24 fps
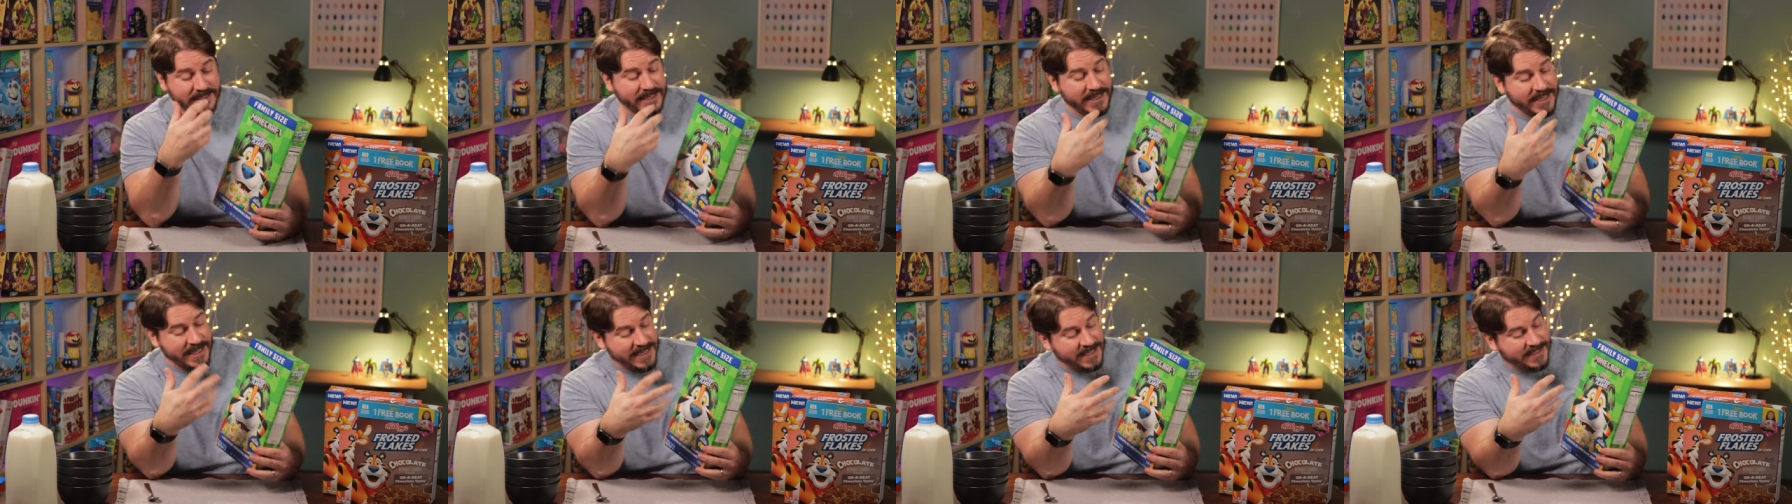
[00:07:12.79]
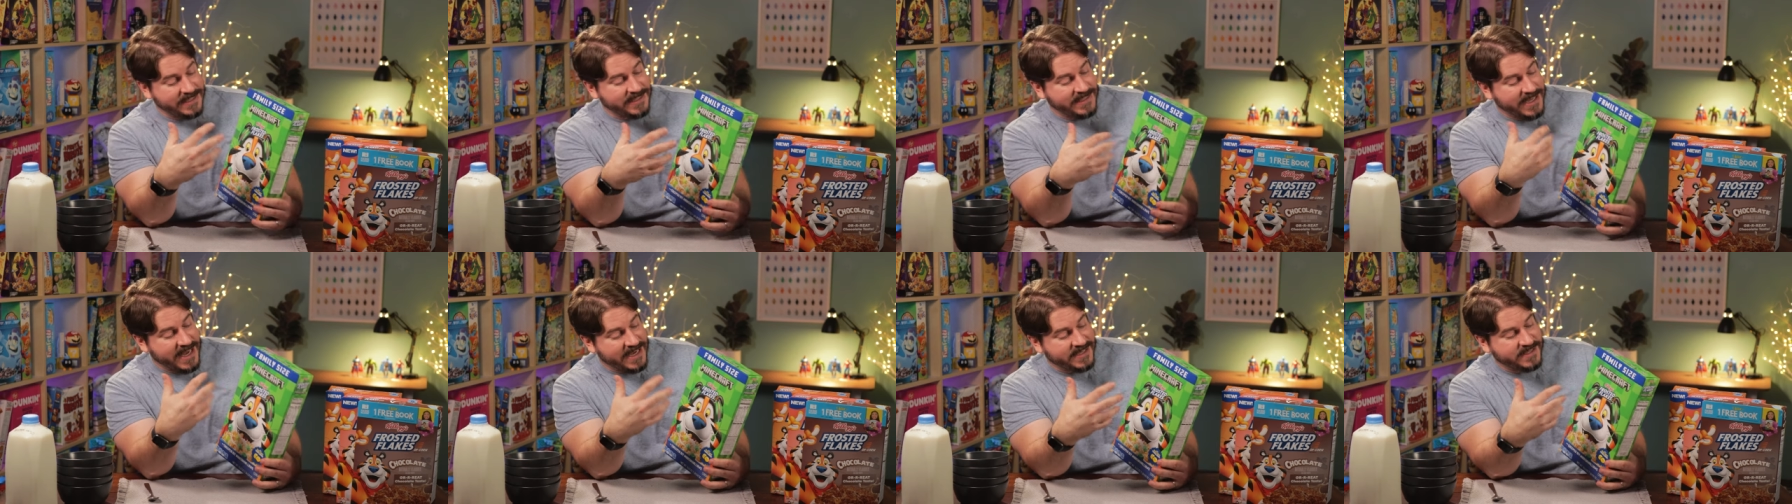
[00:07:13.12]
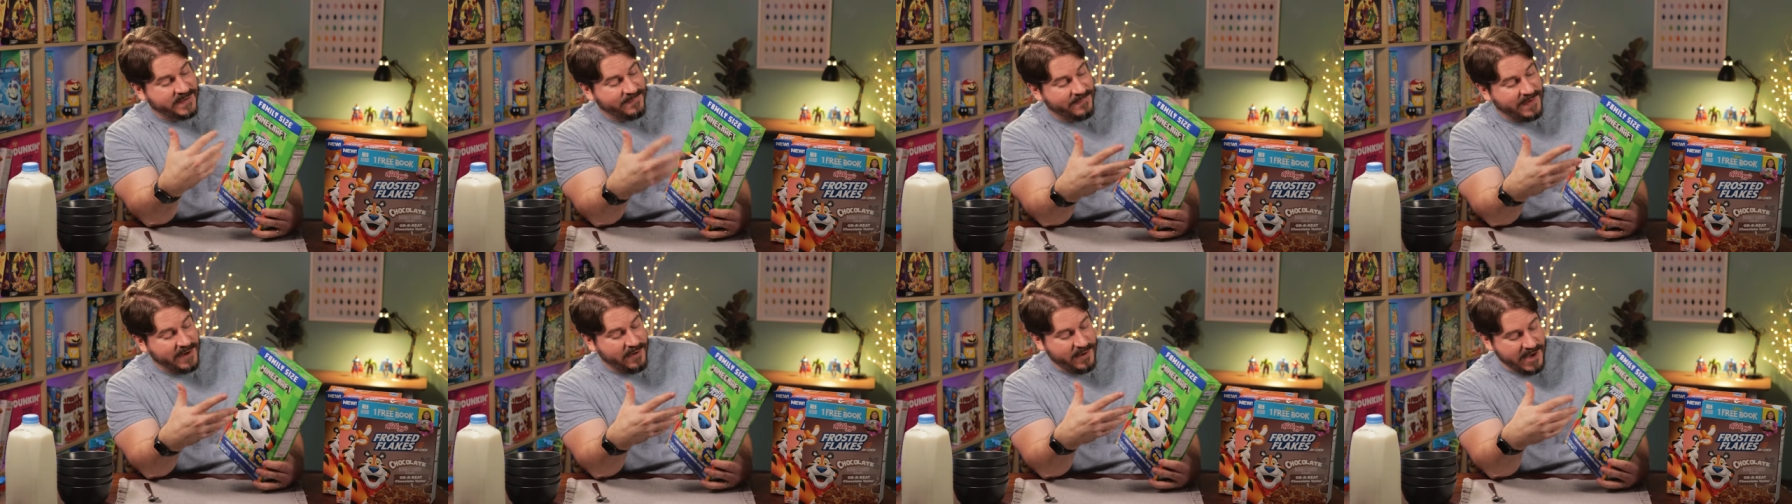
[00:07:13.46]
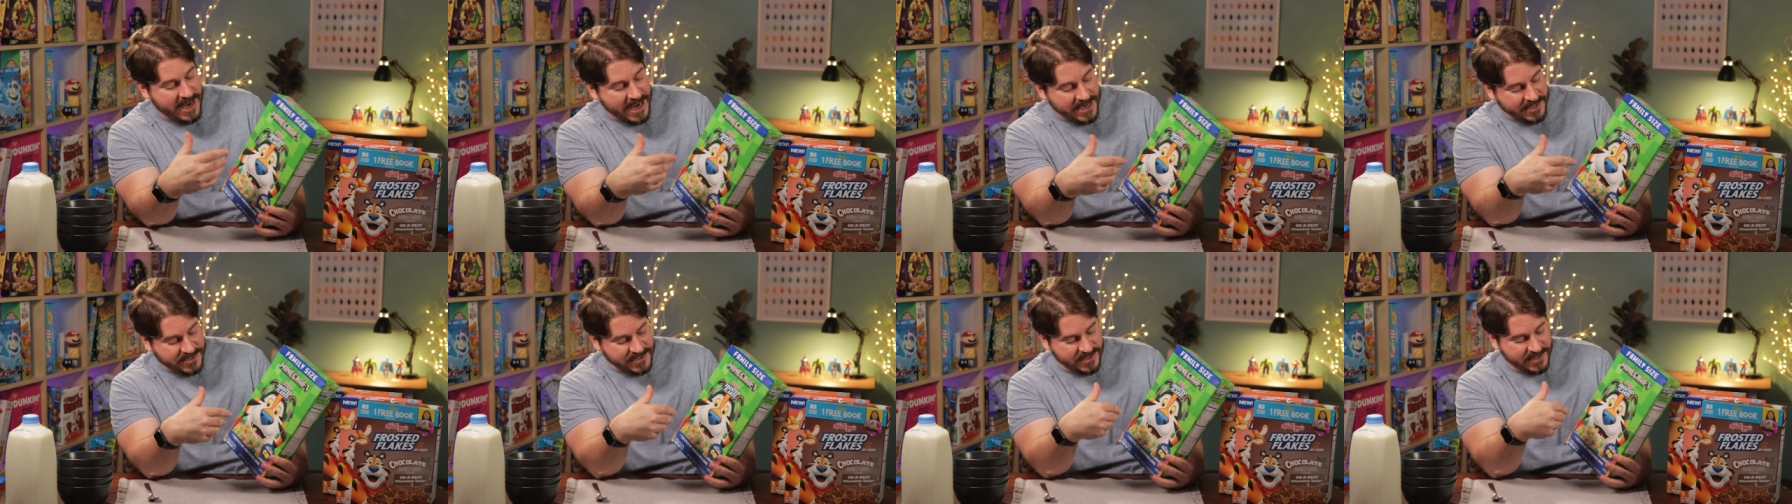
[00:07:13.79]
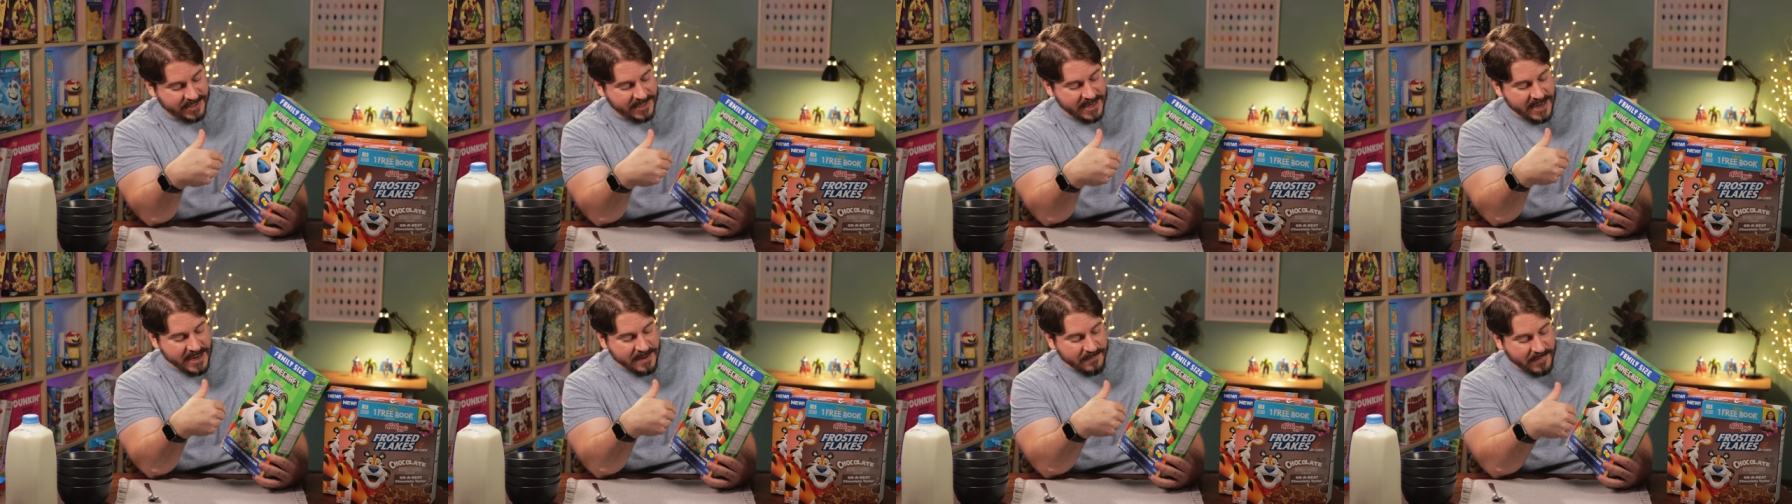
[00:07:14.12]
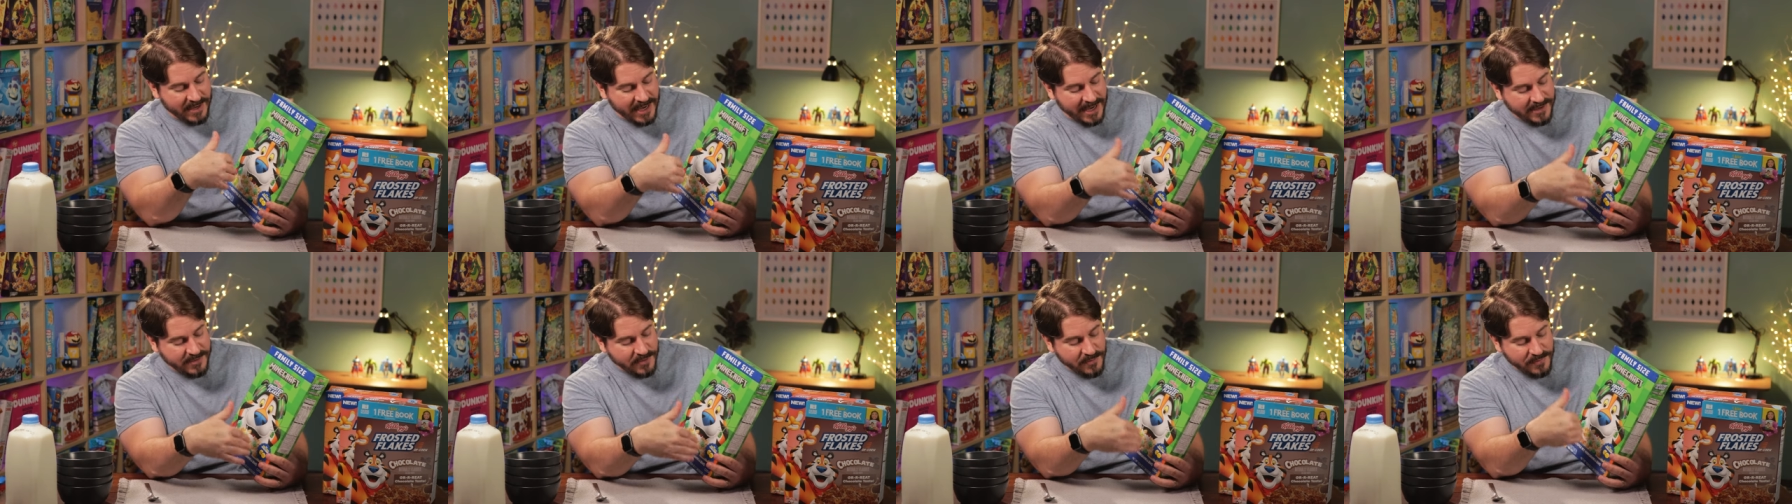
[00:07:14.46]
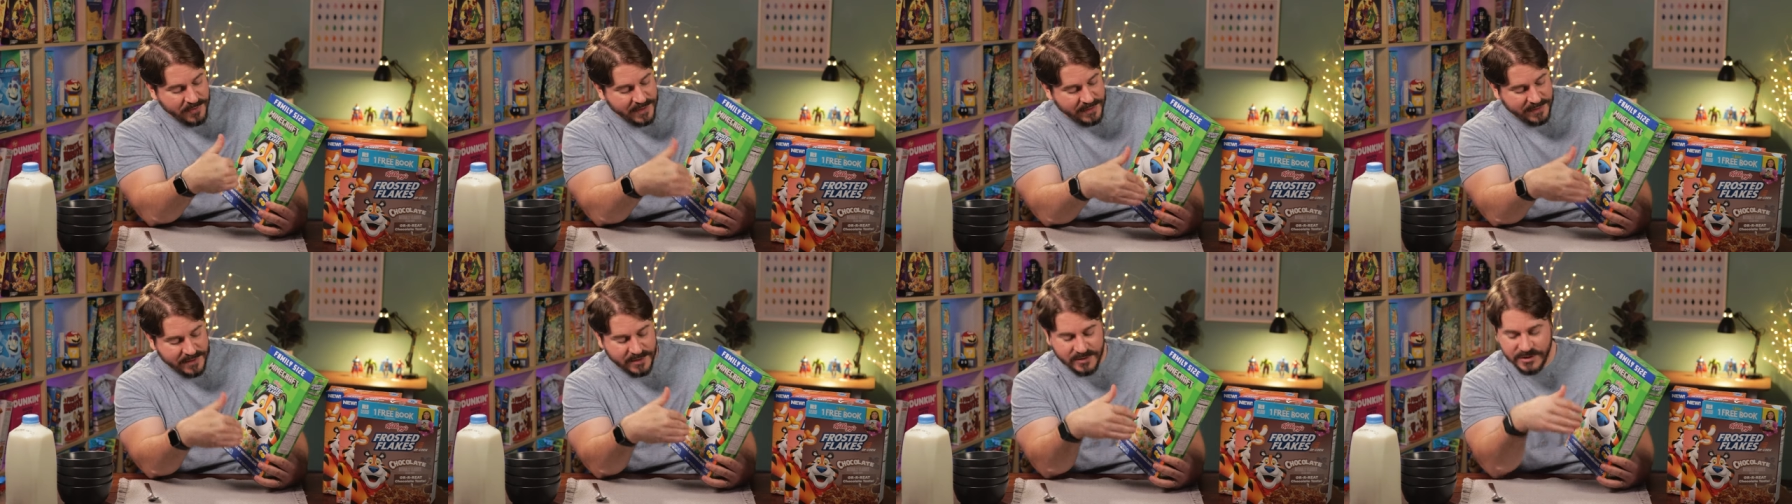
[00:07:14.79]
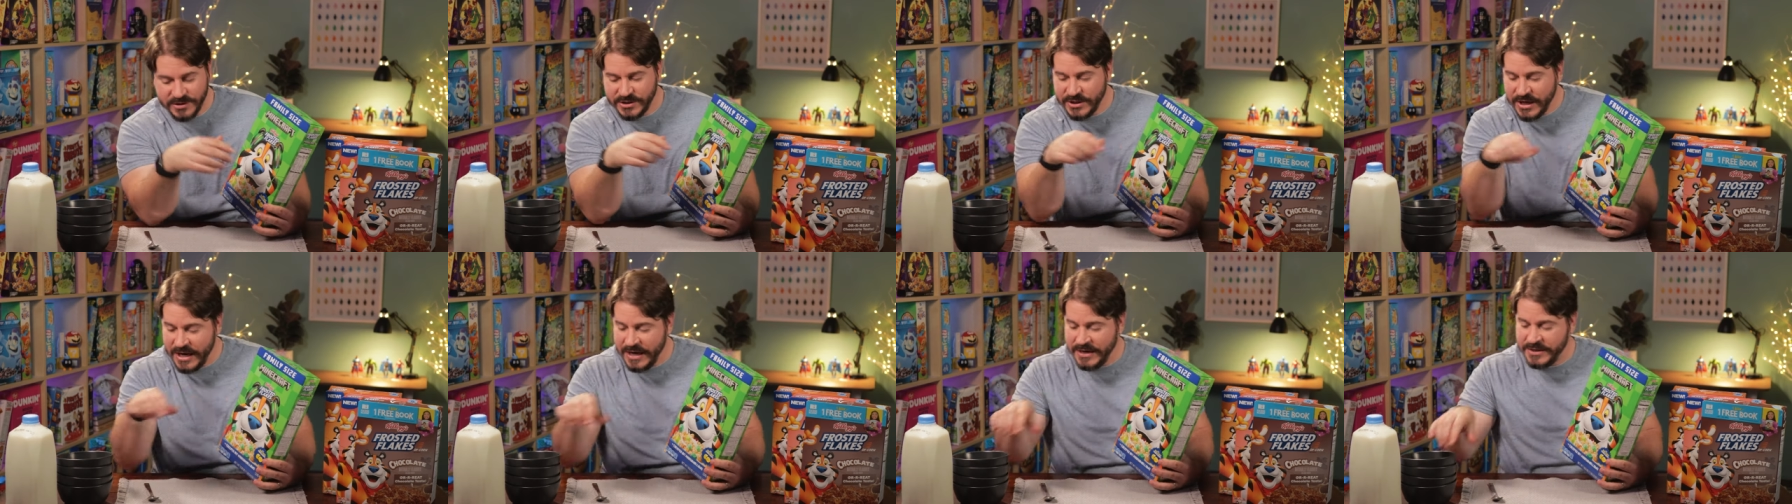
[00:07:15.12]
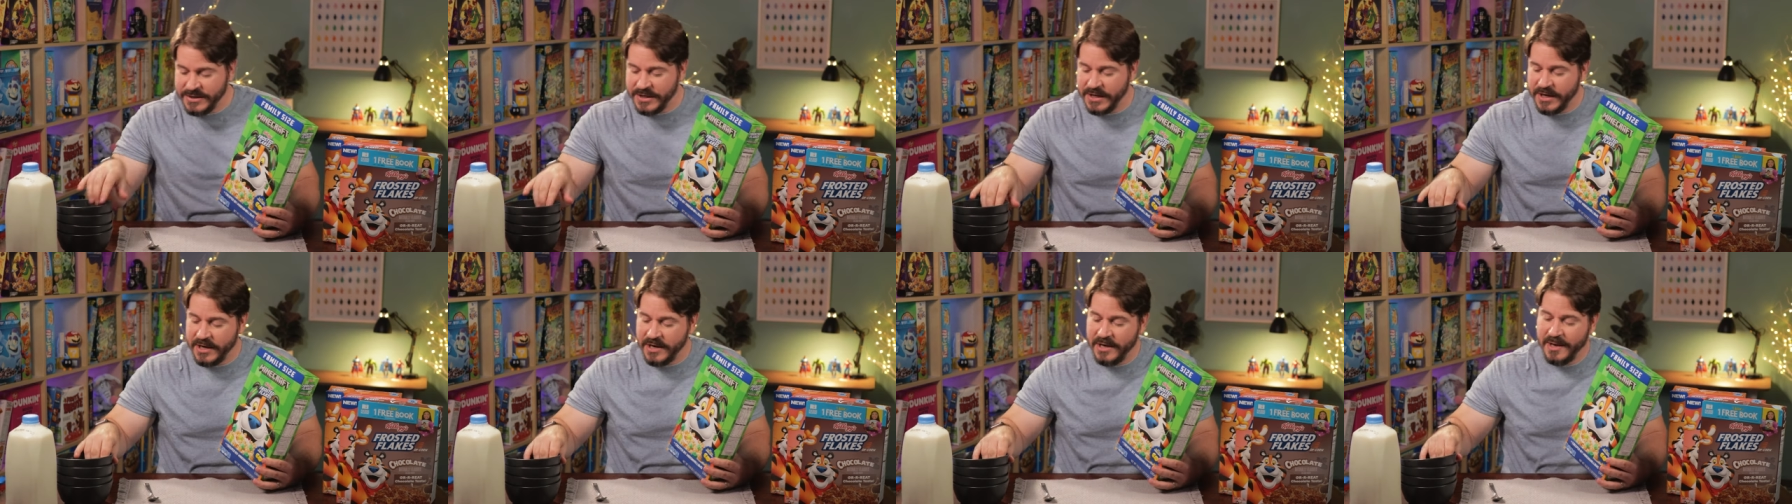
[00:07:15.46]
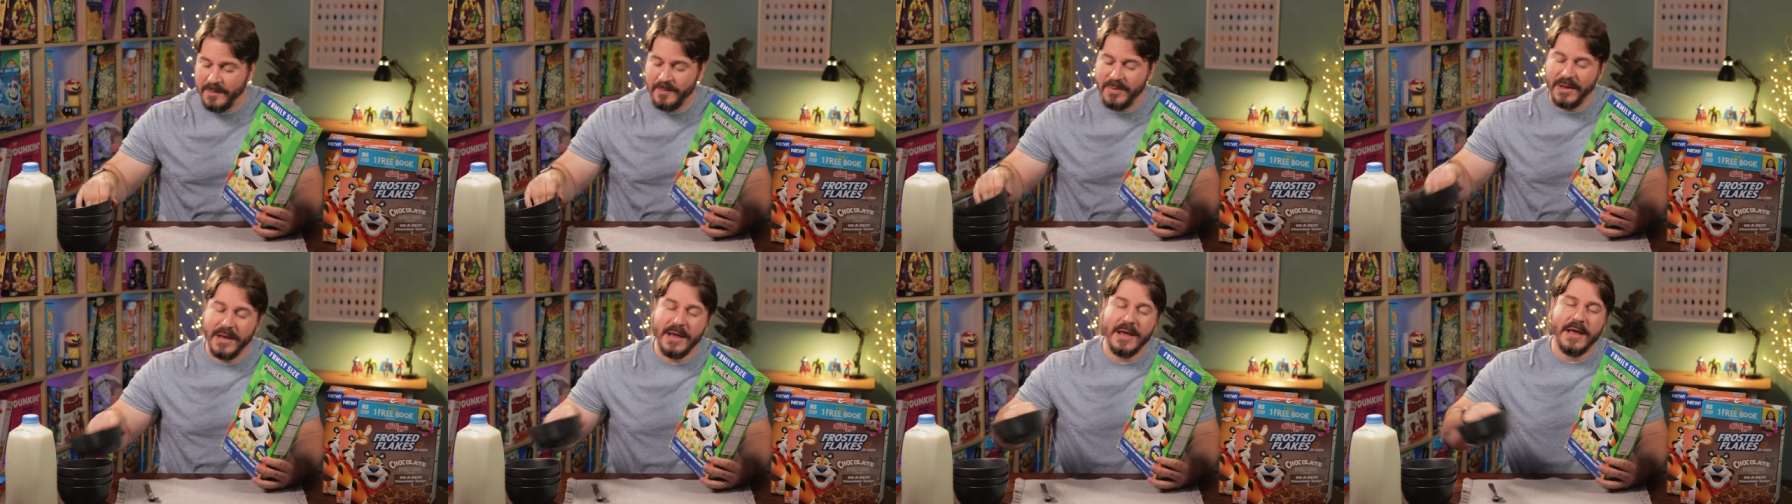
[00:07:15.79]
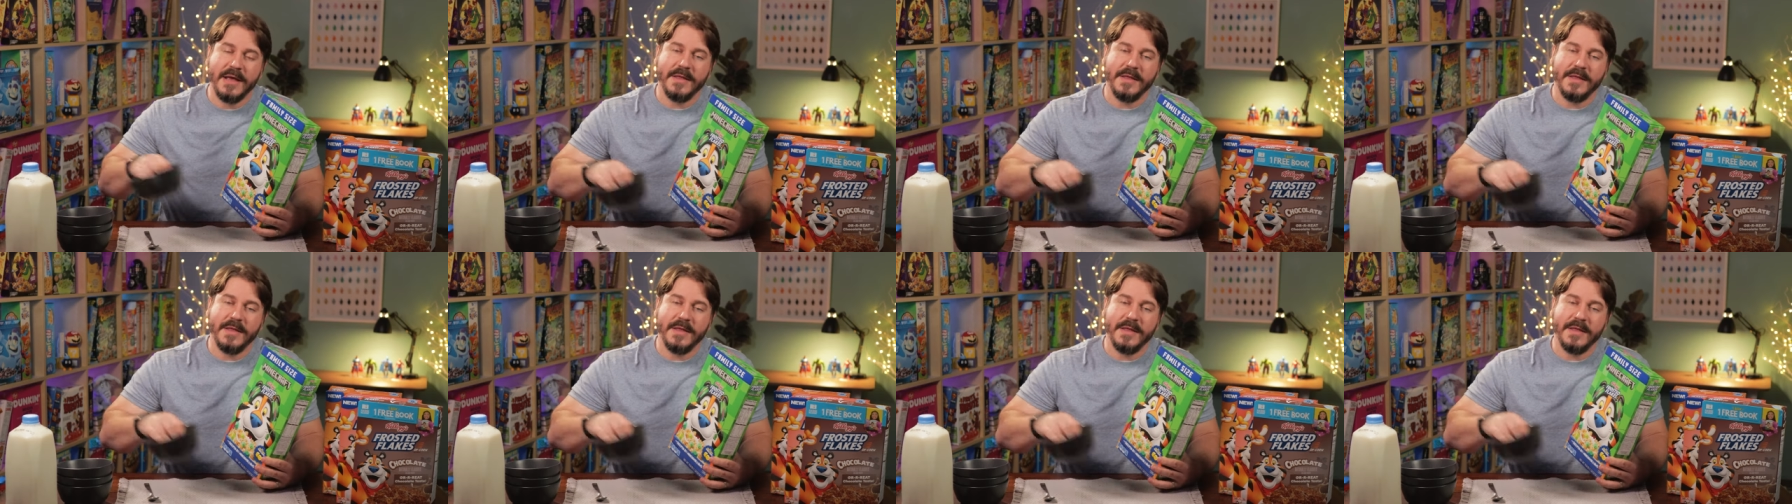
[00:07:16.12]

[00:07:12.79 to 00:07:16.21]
It is, yes, a variation, but I don't think they're changing up